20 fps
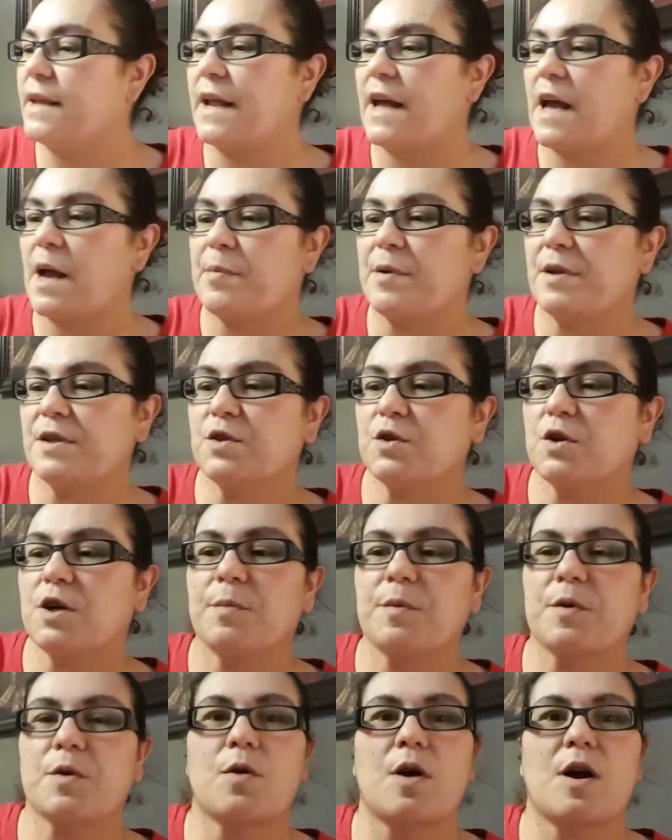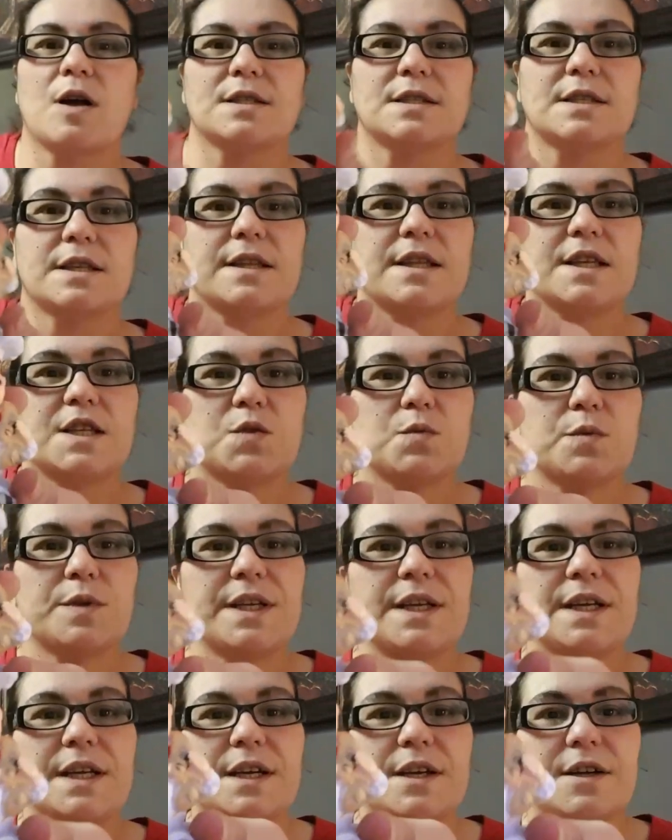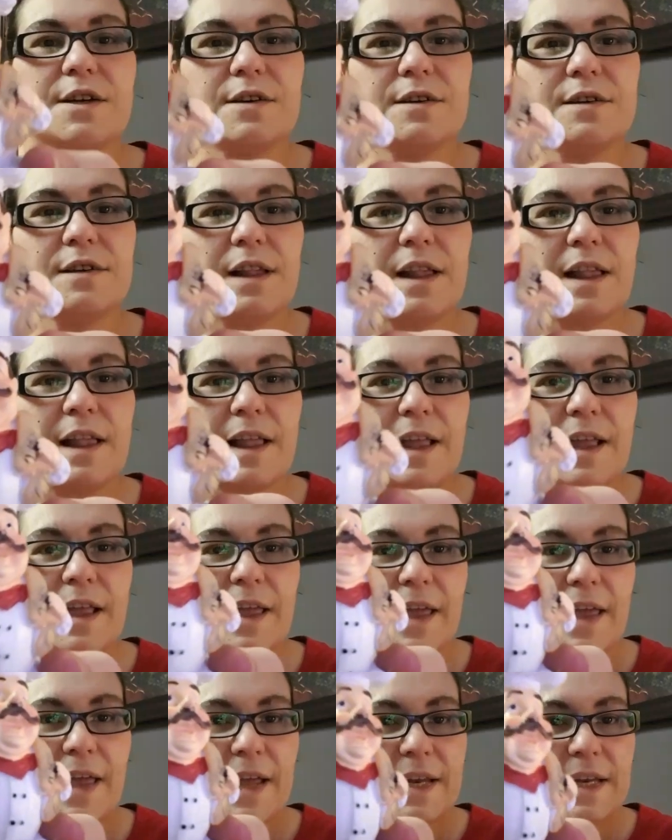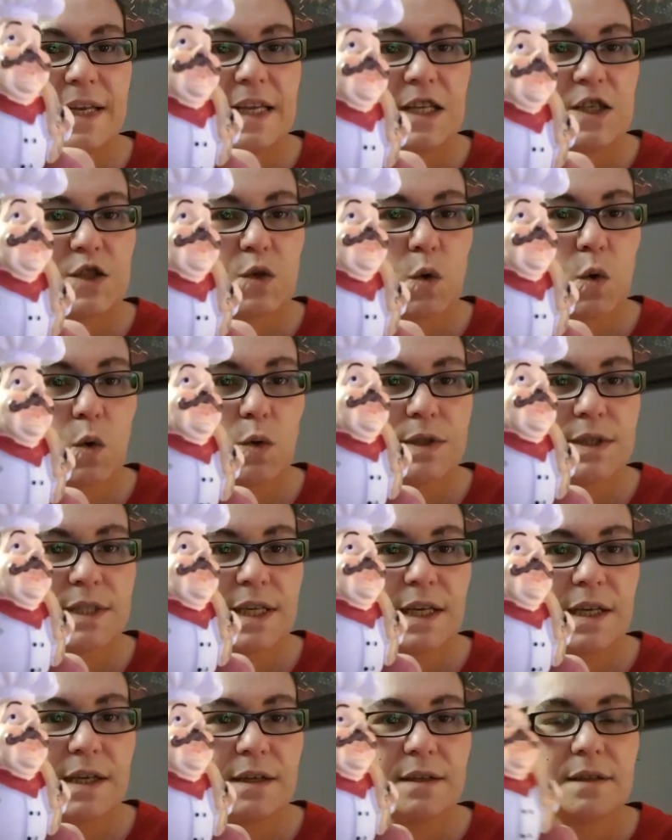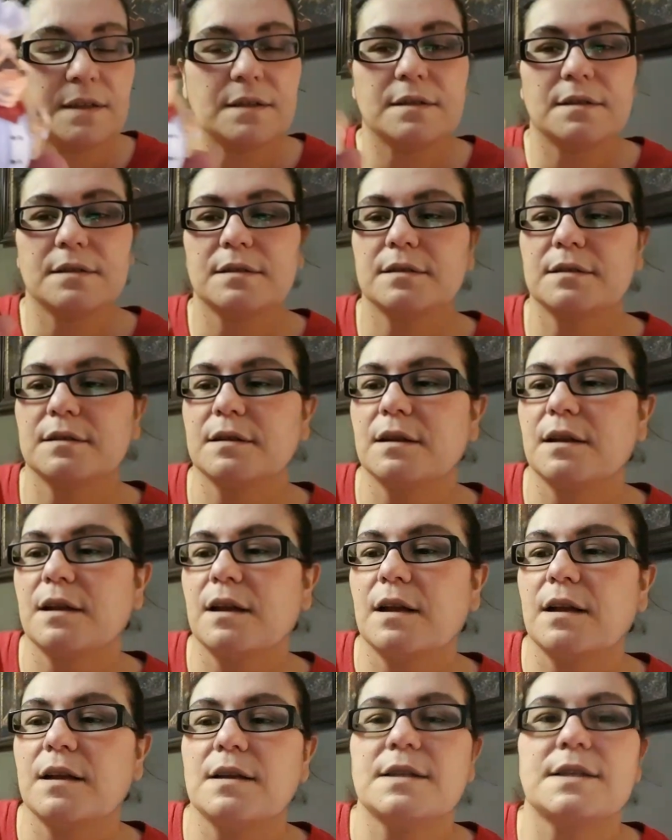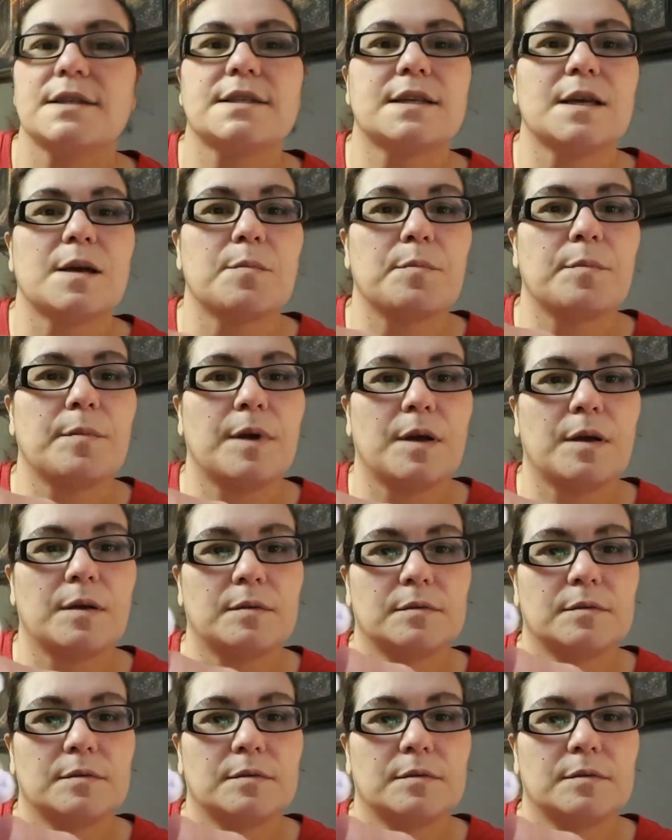Then I happened to come across this one here, and he's holding some